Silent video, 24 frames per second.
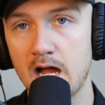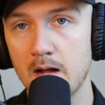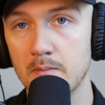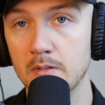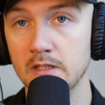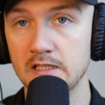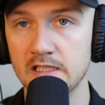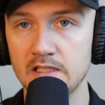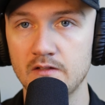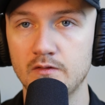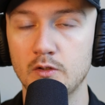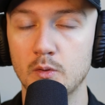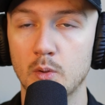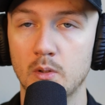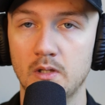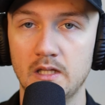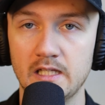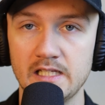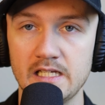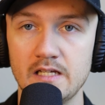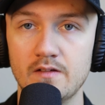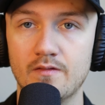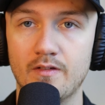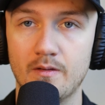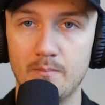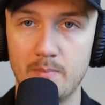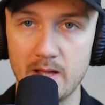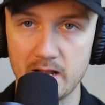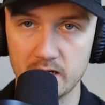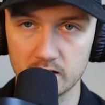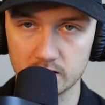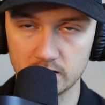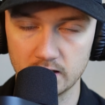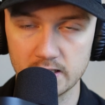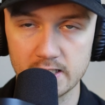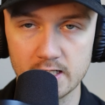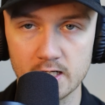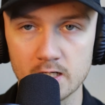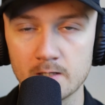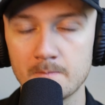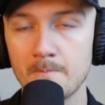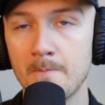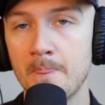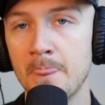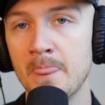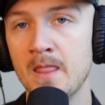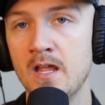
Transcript: I believe you will leave a better leader.